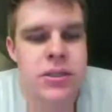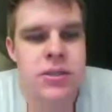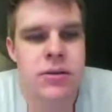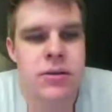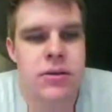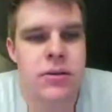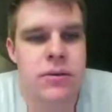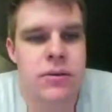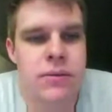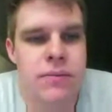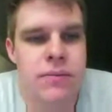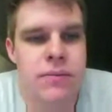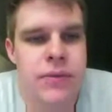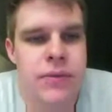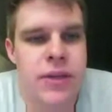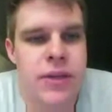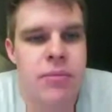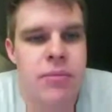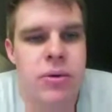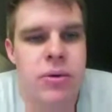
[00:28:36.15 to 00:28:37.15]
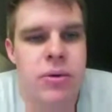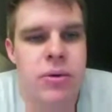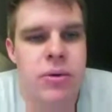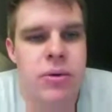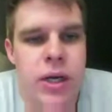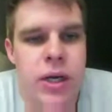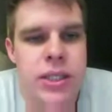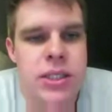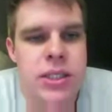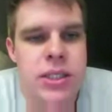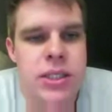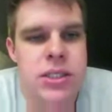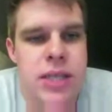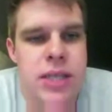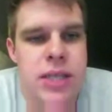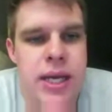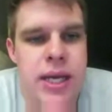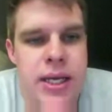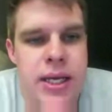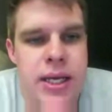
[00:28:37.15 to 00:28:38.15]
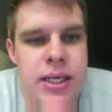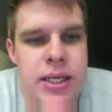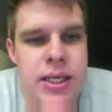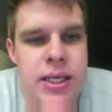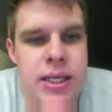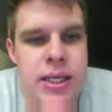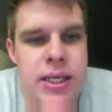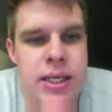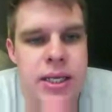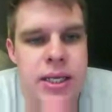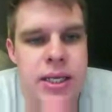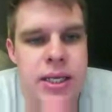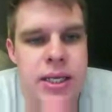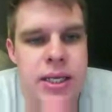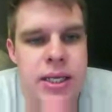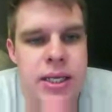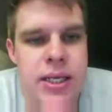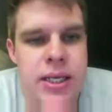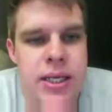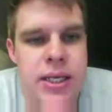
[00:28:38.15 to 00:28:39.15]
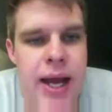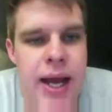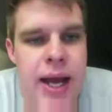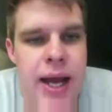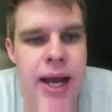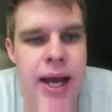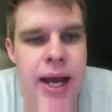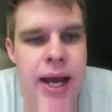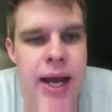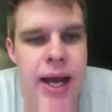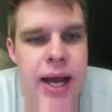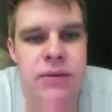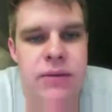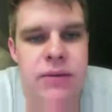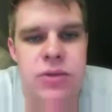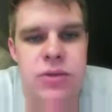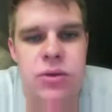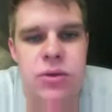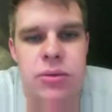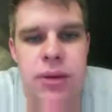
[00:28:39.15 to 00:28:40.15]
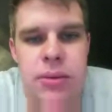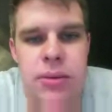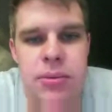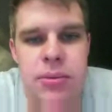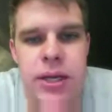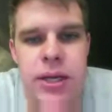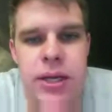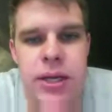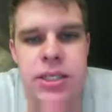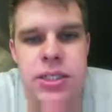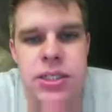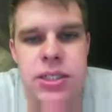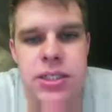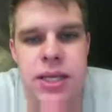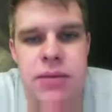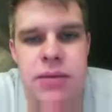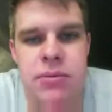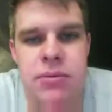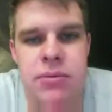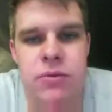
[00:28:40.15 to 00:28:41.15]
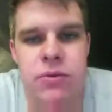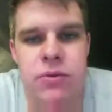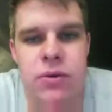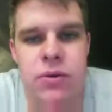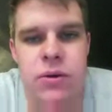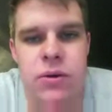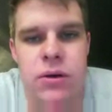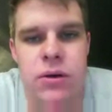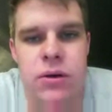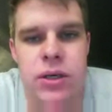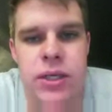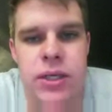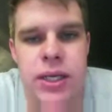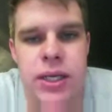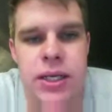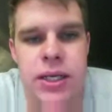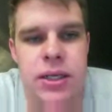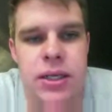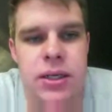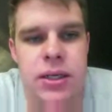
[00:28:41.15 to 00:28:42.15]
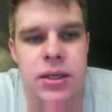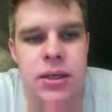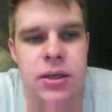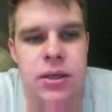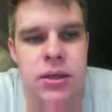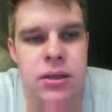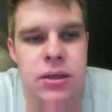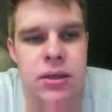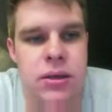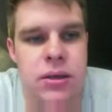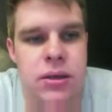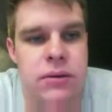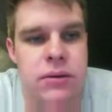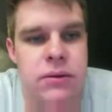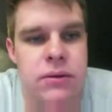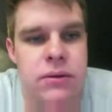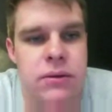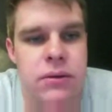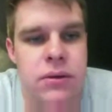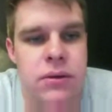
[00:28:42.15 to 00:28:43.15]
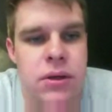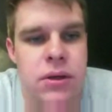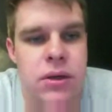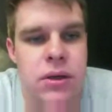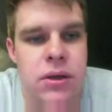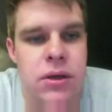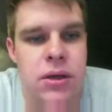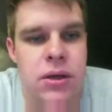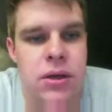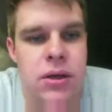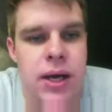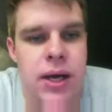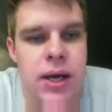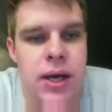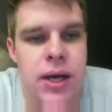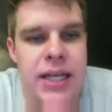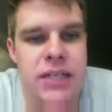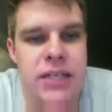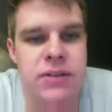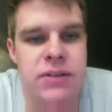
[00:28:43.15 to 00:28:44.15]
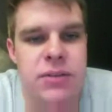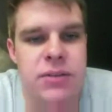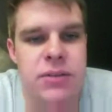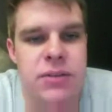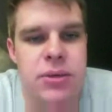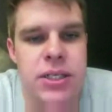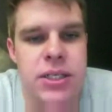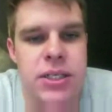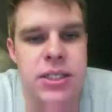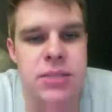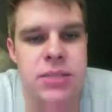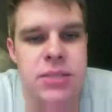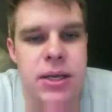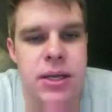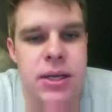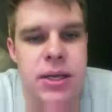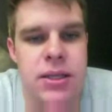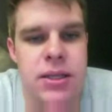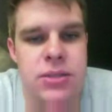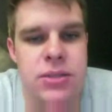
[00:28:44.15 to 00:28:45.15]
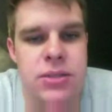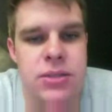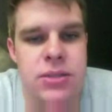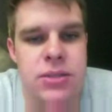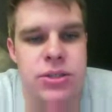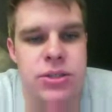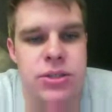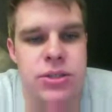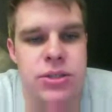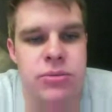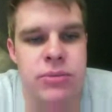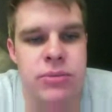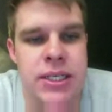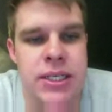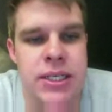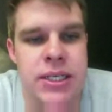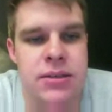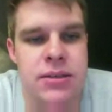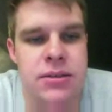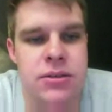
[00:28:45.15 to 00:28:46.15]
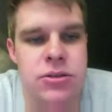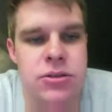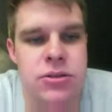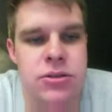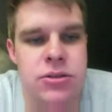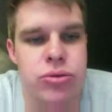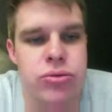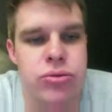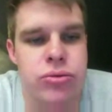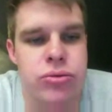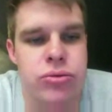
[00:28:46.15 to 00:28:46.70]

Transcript: So number 1 says, I completed the individual preparation assignment before attending. Yes. I actively participated in this week's group meeting. True.